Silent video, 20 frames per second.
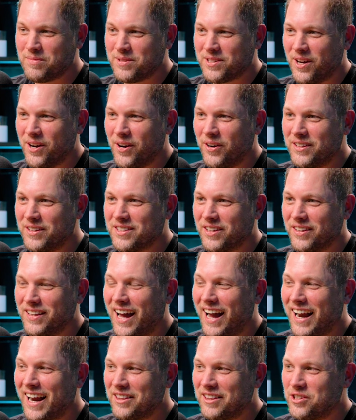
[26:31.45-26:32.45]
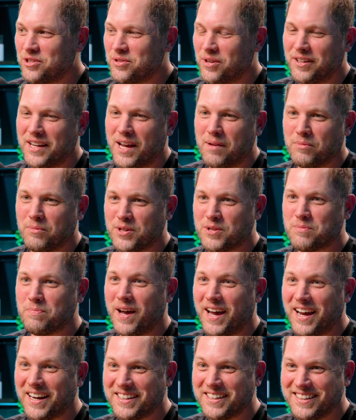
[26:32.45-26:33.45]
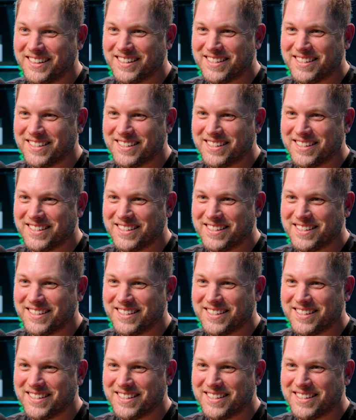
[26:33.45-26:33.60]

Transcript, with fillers: So, so the, I got the trail name Respect.